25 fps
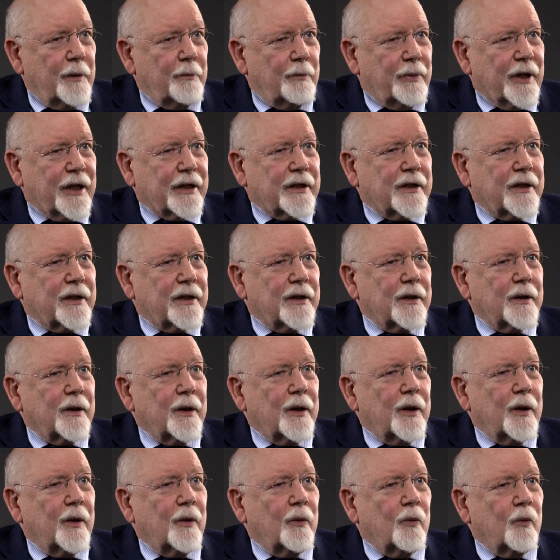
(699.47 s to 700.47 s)
but
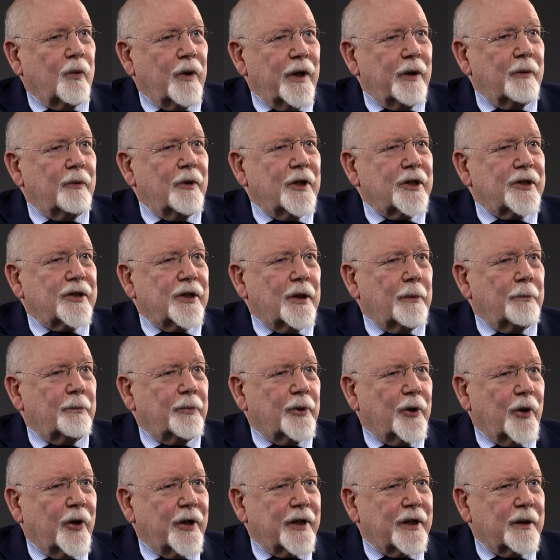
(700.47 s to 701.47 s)
we want to
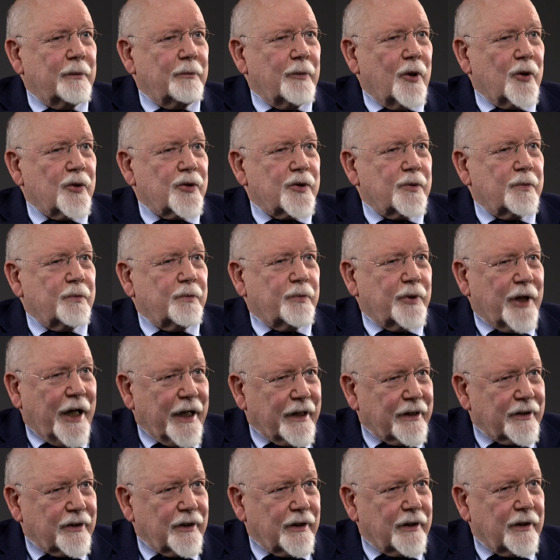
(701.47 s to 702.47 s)
employ the most
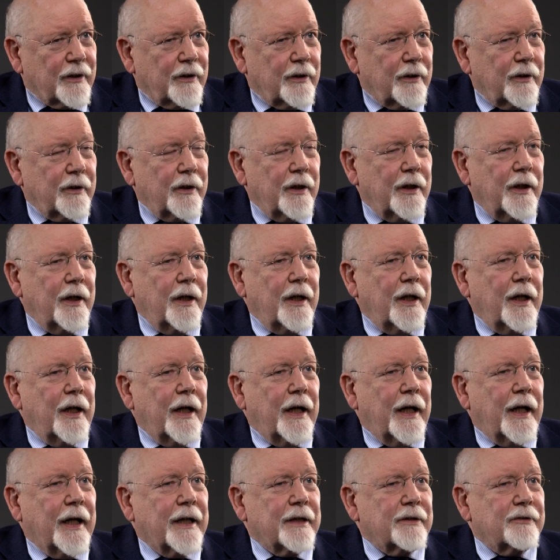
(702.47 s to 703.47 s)
practical
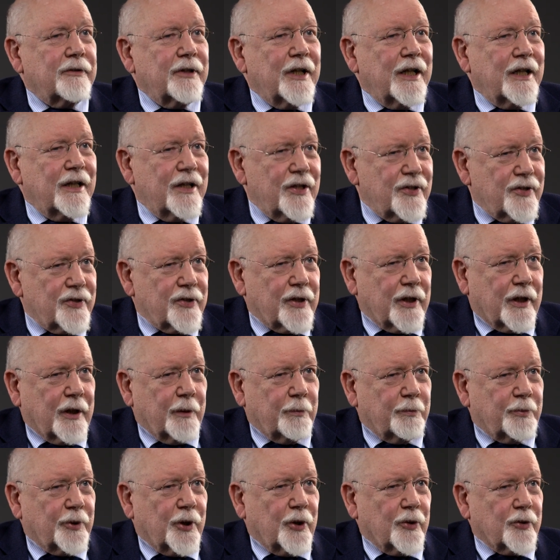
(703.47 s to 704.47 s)
and realistic
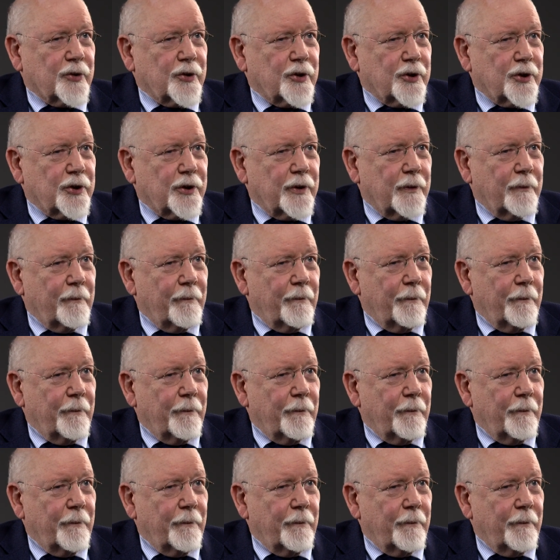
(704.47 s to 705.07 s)
approach.